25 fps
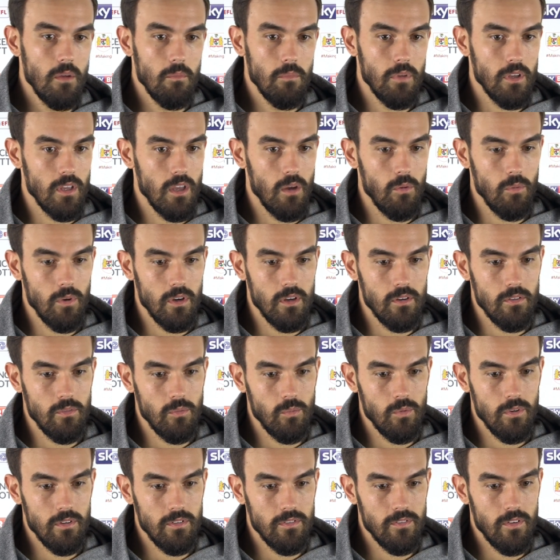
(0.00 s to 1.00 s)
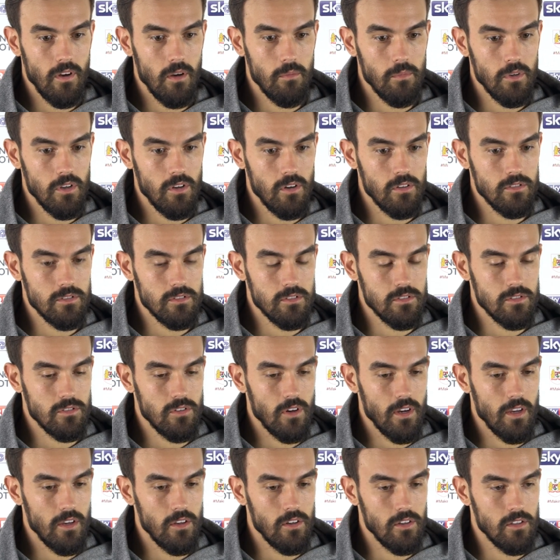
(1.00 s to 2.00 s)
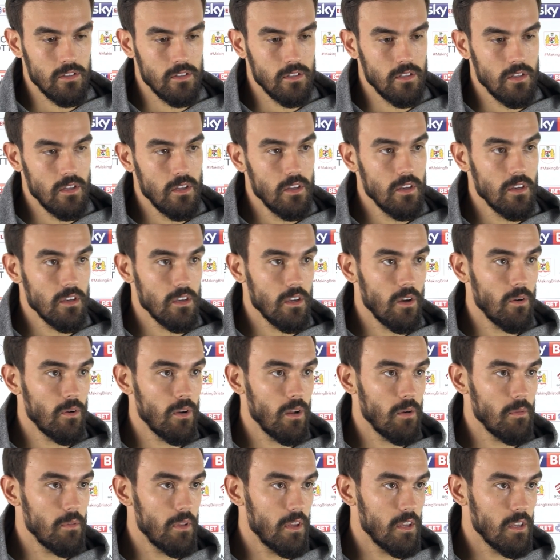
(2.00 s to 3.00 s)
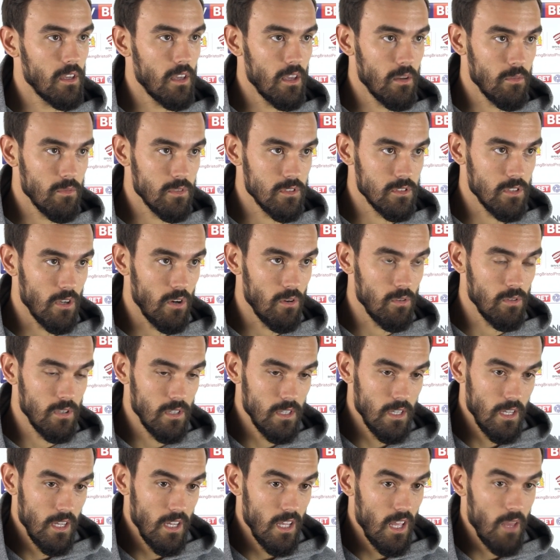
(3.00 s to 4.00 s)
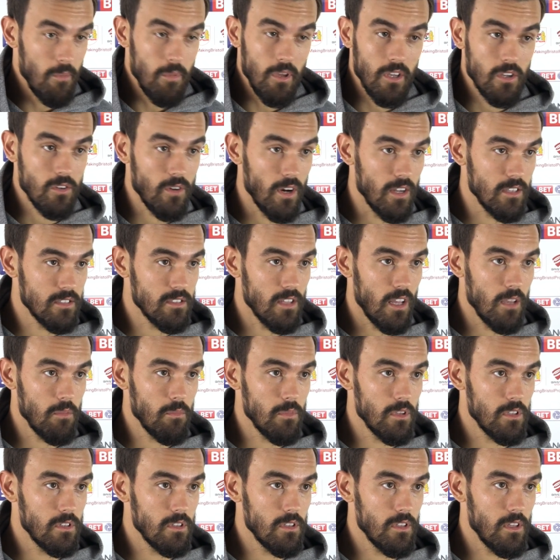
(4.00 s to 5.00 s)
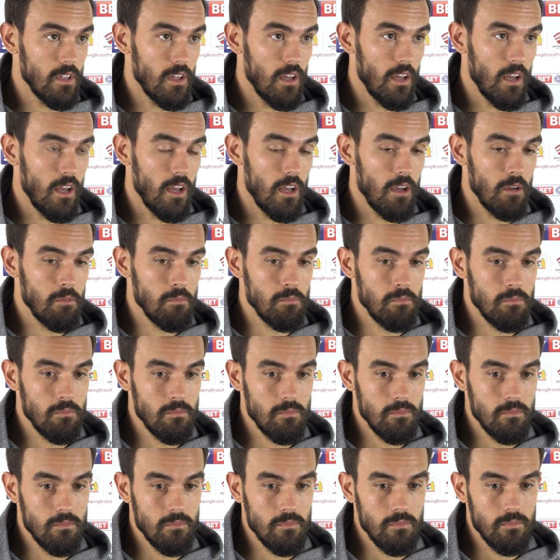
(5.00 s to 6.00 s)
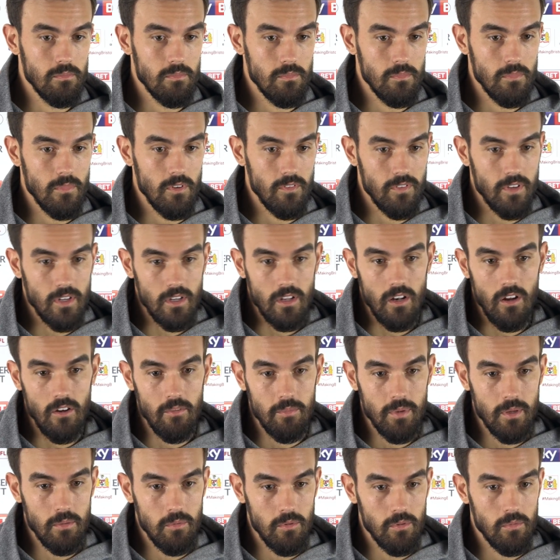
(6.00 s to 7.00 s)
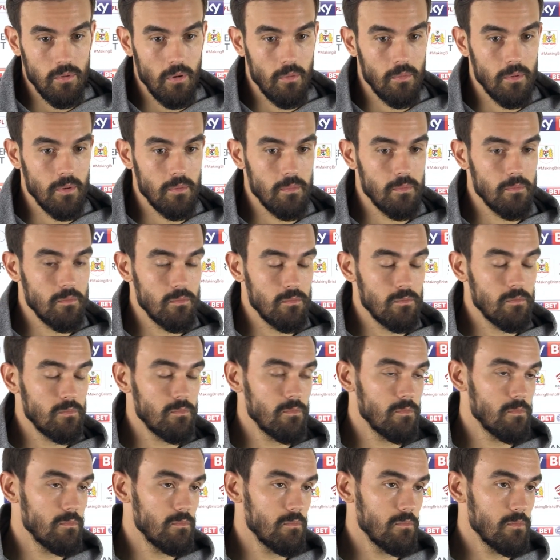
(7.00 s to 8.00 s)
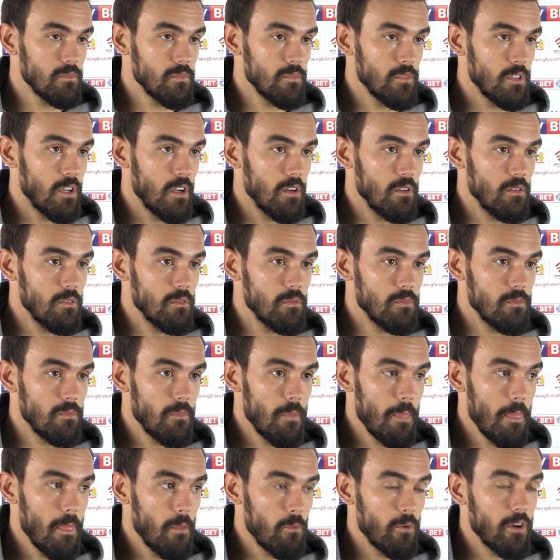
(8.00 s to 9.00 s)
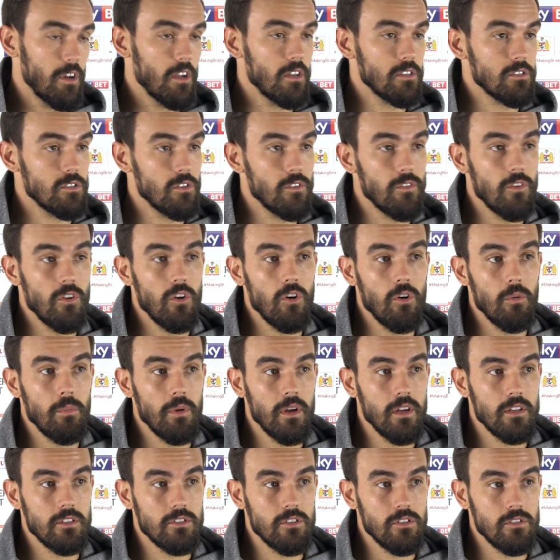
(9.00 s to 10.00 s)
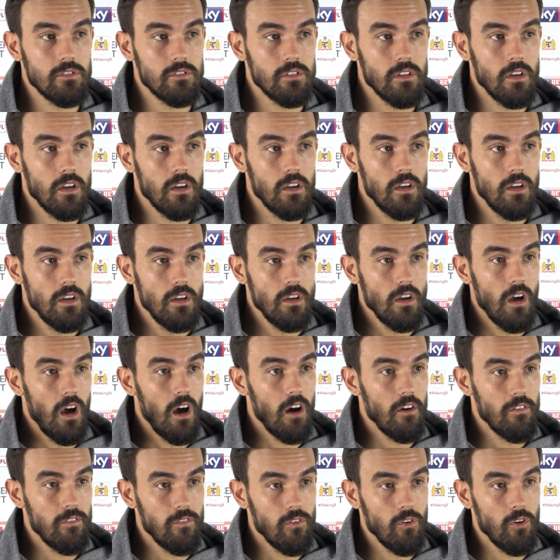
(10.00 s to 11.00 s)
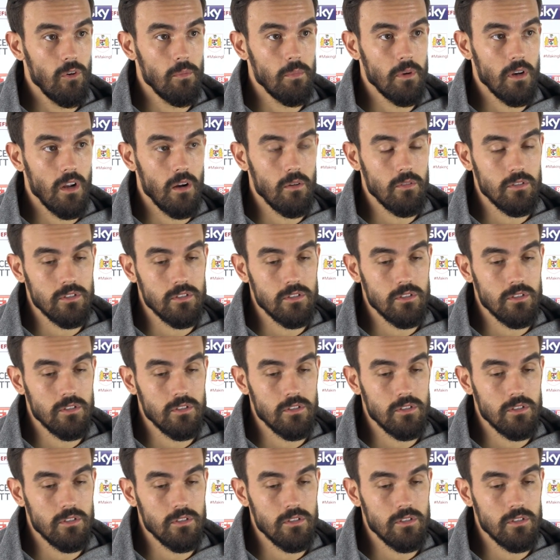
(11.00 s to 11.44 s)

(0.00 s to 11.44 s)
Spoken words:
yeah, we're firmly concentrating on going up there and getting a result. It'd be a great statement. I think a lot of people have probably, you know, written us off a little bit due to our form and our